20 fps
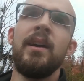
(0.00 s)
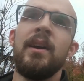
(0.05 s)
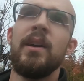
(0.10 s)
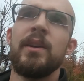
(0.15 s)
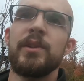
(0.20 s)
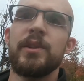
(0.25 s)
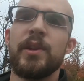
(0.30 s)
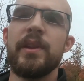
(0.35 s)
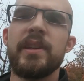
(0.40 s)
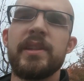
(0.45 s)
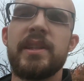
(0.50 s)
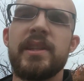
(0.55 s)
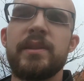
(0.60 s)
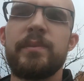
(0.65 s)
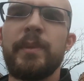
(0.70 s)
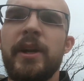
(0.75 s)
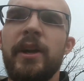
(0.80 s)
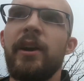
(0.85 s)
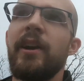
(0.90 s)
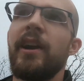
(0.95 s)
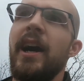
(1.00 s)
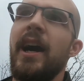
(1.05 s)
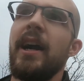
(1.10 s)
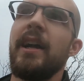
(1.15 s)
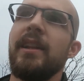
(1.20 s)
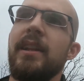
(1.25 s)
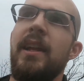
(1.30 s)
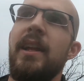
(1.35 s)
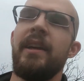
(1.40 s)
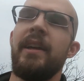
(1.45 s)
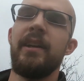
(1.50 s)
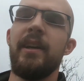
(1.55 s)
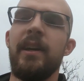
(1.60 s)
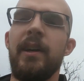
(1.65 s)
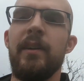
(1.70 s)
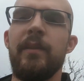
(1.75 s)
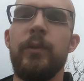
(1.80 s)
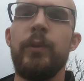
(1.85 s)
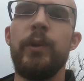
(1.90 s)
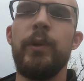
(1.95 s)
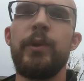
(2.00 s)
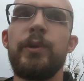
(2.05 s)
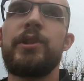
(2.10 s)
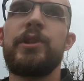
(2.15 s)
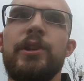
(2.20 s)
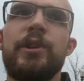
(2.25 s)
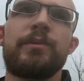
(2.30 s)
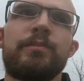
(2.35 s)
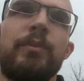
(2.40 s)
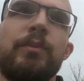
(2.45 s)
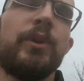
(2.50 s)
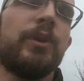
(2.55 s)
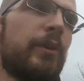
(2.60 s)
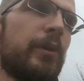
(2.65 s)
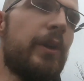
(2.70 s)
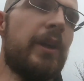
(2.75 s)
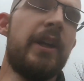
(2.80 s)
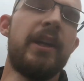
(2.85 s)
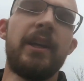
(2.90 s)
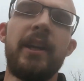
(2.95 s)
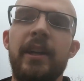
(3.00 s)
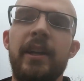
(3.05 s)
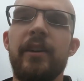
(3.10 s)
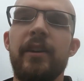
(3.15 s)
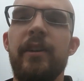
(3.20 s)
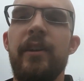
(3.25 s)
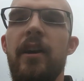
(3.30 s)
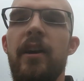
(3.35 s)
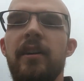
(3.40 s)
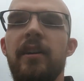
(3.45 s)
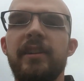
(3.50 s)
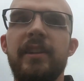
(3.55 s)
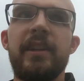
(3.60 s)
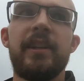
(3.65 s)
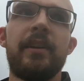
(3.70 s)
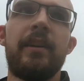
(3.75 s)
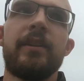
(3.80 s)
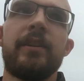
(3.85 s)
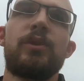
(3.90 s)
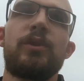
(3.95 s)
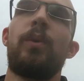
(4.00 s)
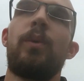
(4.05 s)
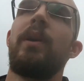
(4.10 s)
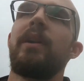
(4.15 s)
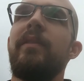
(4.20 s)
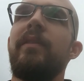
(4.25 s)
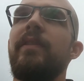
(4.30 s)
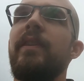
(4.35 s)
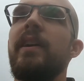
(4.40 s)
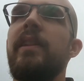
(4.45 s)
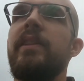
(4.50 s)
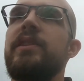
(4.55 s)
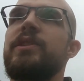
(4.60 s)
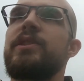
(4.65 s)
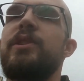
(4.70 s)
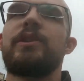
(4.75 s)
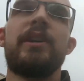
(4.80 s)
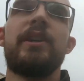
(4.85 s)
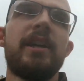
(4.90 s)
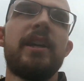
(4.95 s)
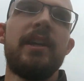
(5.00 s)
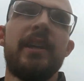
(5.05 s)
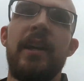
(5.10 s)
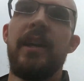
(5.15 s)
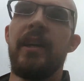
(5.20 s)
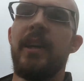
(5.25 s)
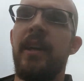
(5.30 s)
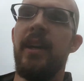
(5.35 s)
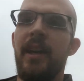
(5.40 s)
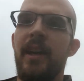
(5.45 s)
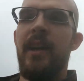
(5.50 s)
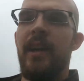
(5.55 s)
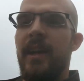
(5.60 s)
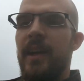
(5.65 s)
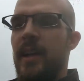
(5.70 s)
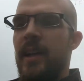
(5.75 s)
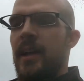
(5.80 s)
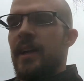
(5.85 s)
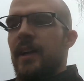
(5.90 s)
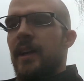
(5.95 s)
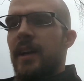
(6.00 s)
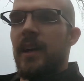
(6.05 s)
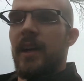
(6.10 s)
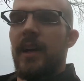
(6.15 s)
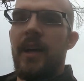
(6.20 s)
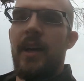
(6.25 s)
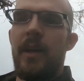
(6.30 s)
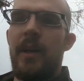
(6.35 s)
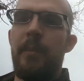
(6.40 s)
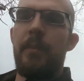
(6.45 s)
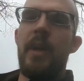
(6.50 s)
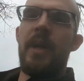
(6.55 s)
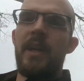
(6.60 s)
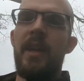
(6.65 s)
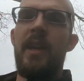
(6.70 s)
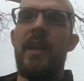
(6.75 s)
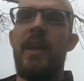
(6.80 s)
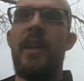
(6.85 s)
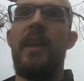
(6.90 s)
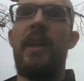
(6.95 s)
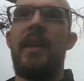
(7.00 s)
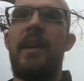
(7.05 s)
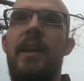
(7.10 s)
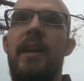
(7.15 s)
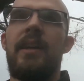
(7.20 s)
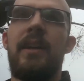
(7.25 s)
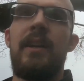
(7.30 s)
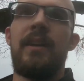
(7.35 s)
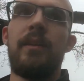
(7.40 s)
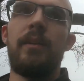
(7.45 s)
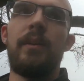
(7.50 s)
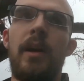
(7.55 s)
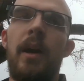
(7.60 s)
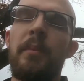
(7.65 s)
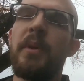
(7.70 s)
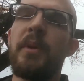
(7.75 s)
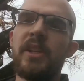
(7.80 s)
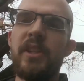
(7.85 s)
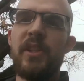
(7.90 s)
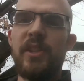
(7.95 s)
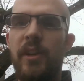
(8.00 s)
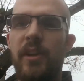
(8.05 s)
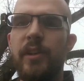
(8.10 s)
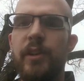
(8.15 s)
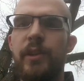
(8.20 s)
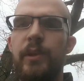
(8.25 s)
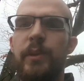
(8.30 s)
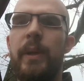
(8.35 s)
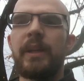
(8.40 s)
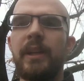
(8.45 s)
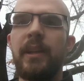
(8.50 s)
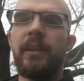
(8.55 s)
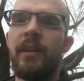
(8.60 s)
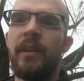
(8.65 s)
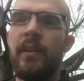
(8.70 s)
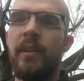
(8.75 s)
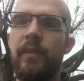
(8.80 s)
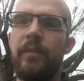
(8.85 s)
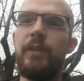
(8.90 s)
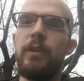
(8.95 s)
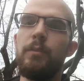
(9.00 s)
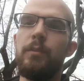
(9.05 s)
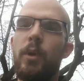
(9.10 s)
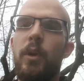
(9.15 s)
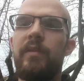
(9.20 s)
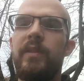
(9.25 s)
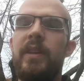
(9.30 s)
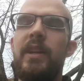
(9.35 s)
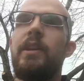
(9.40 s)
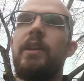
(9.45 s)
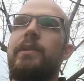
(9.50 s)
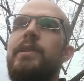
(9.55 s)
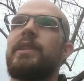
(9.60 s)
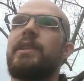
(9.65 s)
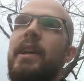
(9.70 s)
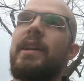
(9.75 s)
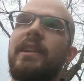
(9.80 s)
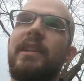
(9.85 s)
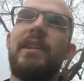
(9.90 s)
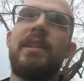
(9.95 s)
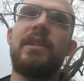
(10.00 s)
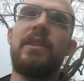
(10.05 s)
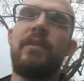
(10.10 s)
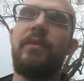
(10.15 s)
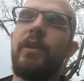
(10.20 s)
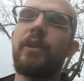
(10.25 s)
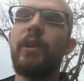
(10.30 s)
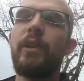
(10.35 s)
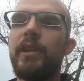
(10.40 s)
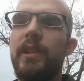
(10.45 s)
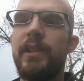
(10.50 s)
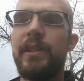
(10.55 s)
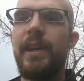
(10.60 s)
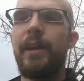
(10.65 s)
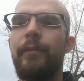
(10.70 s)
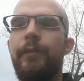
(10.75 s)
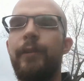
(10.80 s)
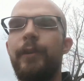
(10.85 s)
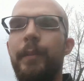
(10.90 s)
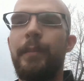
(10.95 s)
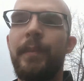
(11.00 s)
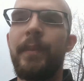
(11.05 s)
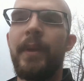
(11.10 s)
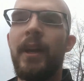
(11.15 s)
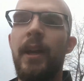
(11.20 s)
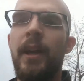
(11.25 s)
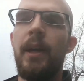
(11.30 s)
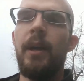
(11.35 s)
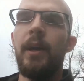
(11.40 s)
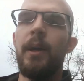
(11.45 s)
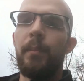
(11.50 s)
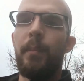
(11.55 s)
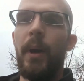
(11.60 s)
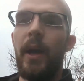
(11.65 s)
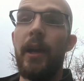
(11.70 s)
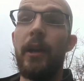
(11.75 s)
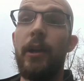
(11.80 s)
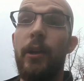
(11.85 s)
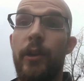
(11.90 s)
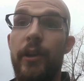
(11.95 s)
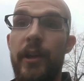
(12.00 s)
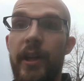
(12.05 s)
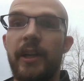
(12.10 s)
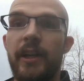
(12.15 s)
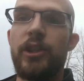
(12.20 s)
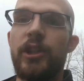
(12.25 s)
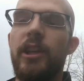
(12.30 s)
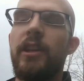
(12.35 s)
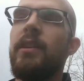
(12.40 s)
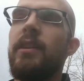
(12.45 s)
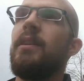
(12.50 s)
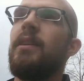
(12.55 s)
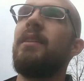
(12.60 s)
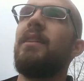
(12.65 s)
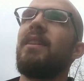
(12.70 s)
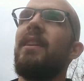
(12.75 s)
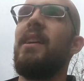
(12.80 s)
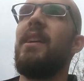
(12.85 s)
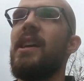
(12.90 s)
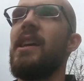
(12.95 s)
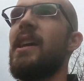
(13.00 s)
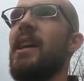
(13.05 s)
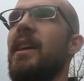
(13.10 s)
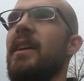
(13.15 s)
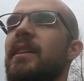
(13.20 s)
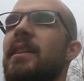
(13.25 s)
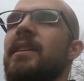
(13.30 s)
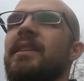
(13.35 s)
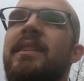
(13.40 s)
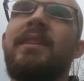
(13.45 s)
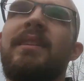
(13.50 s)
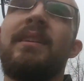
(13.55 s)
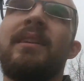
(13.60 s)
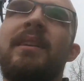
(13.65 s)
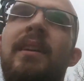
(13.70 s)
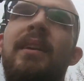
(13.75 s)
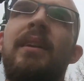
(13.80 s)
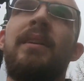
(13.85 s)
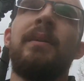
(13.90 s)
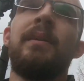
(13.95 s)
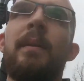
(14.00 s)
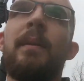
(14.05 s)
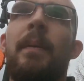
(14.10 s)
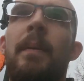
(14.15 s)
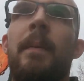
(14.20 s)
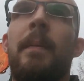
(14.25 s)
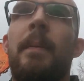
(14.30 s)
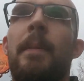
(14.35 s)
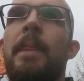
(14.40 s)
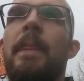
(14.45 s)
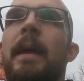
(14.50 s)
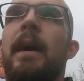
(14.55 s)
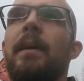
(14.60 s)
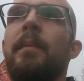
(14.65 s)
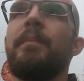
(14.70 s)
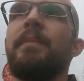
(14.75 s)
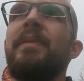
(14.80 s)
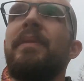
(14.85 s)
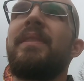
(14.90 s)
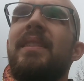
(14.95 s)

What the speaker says: so this has been our highlight of Roosters Brewery here in Ogden on 25th Street. I'm going to start doing a few more videos like this, if you couldn't tell from my introduction. I'm